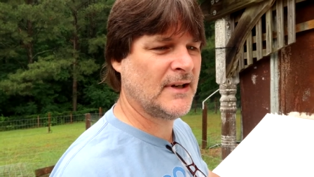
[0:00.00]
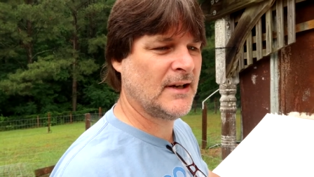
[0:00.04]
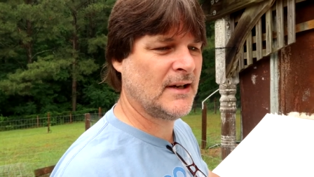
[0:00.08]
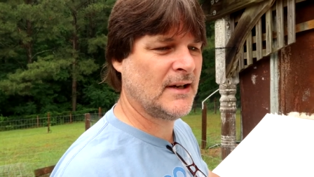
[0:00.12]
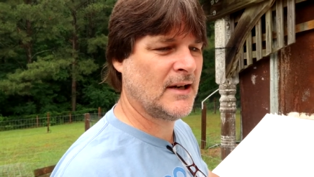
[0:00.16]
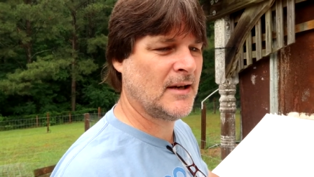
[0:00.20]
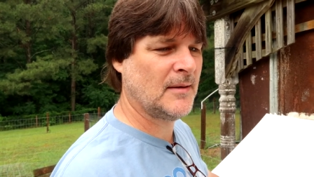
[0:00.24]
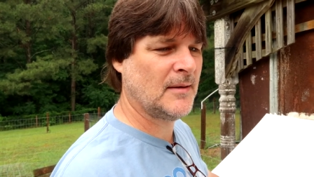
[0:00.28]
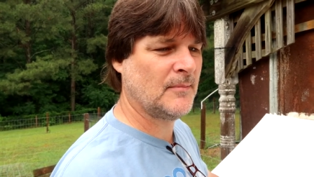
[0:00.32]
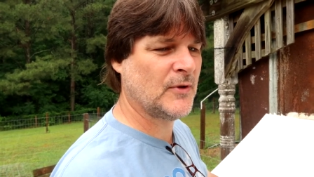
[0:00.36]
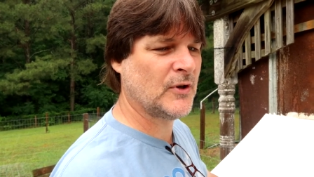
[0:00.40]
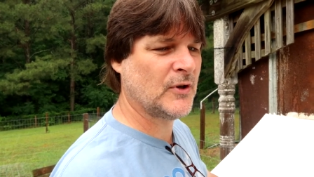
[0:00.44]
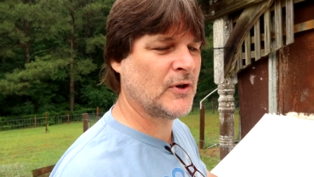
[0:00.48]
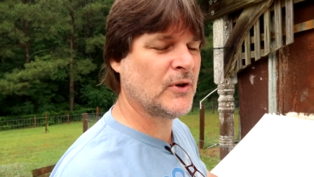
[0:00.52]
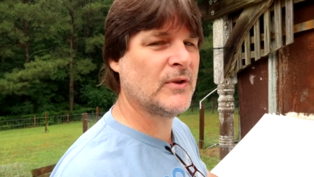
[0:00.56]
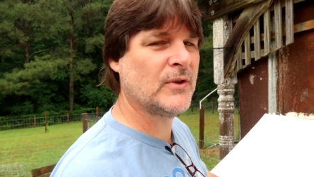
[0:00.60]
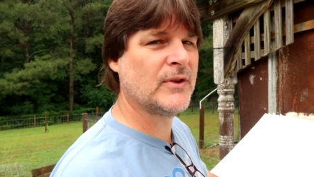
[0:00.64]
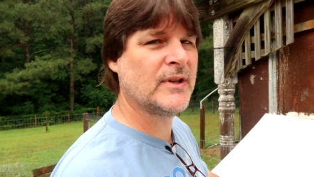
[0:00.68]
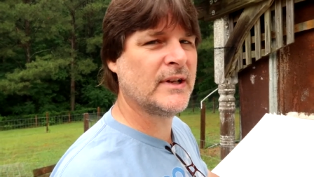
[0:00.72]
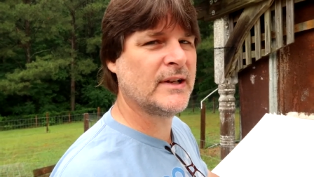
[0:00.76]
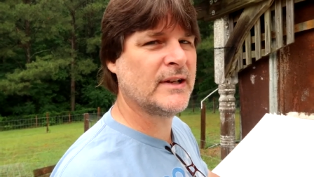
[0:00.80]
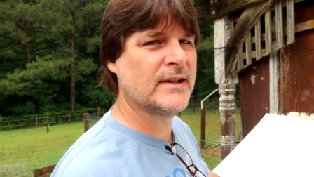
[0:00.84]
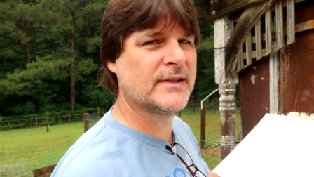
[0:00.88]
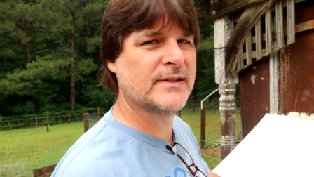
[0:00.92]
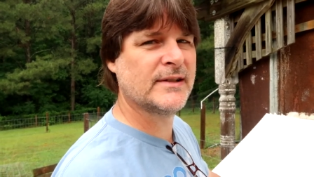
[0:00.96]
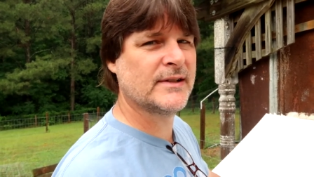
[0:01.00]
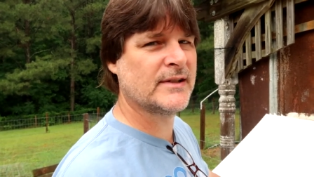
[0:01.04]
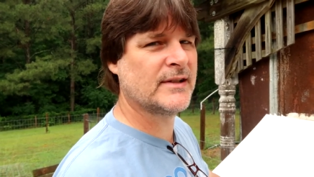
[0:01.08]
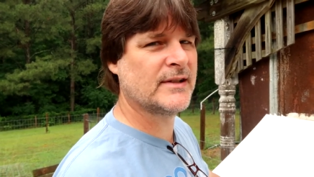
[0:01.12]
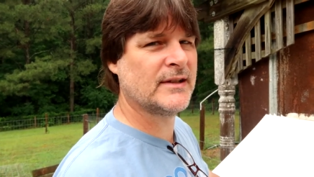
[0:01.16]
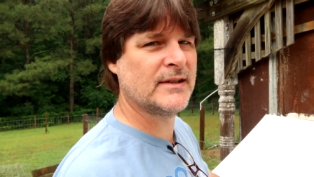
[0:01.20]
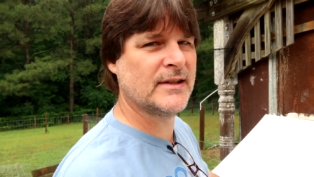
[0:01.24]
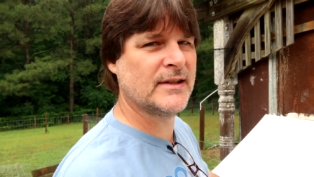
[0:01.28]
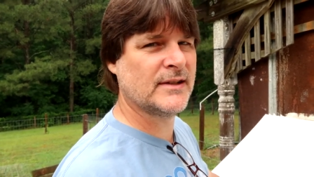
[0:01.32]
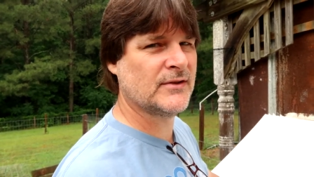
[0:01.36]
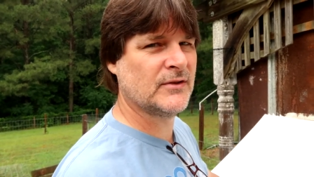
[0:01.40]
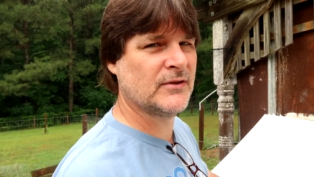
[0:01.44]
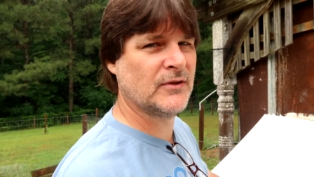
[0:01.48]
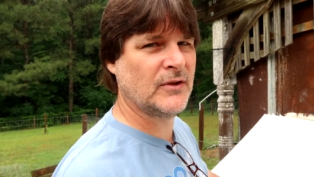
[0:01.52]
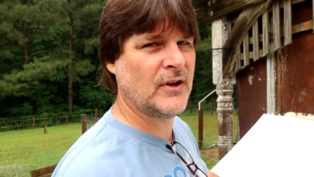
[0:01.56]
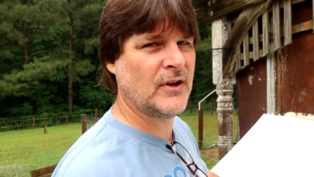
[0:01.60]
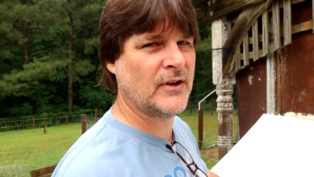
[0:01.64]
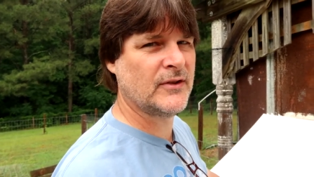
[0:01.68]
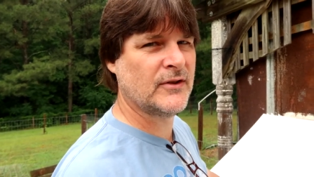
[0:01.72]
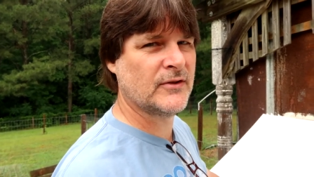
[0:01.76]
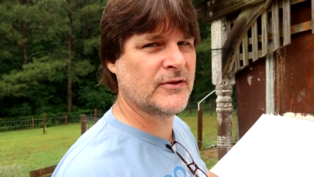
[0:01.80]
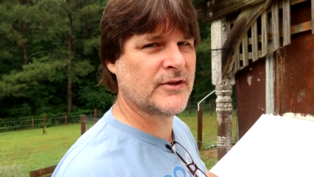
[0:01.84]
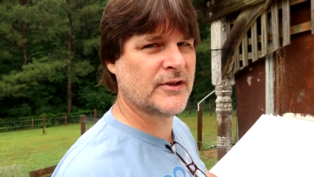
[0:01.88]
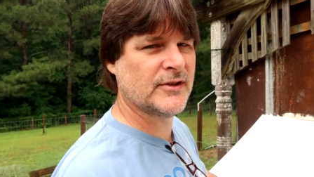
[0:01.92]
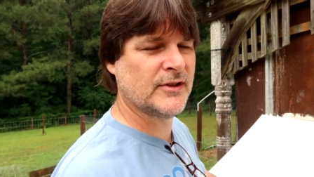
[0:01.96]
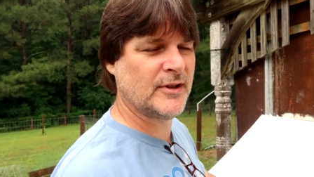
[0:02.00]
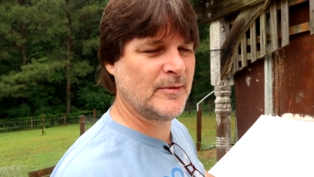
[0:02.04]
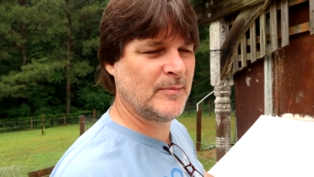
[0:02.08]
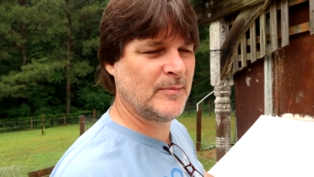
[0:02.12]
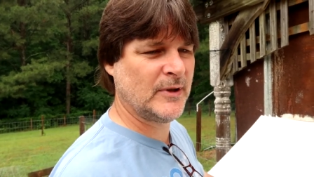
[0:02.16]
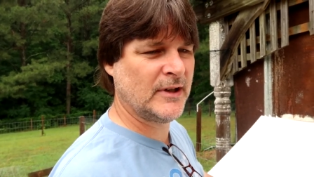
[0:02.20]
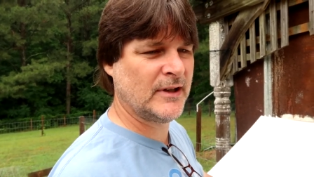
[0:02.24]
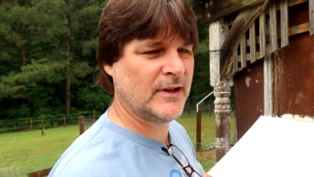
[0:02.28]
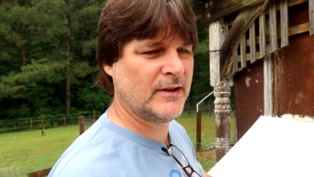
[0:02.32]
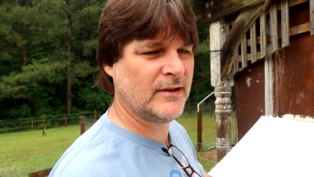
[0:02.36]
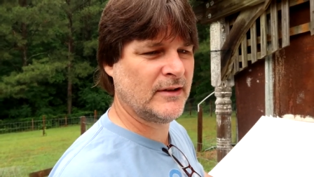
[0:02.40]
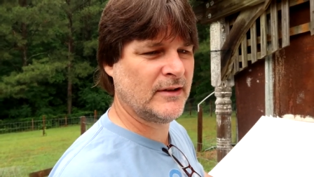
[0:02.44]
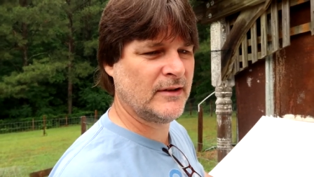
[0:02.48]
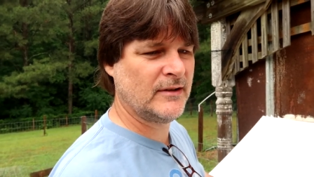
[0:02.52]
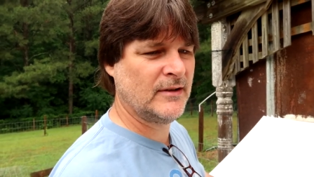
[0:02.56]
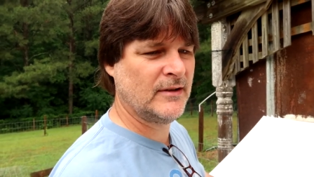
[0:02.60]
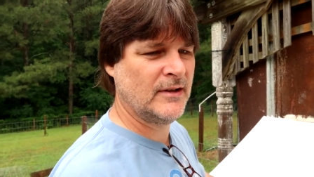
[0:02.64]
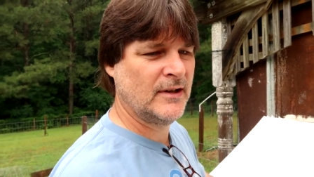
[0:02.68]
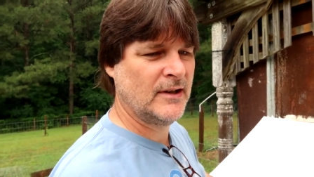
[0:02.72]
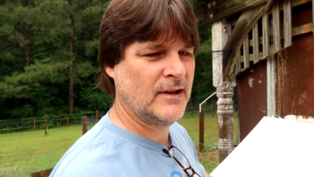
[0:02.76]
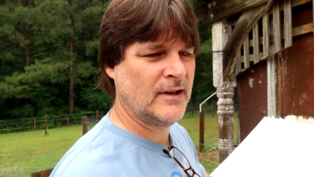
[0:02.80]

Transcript: Um, the good thing is, is it doesn't look like they're sleeping in there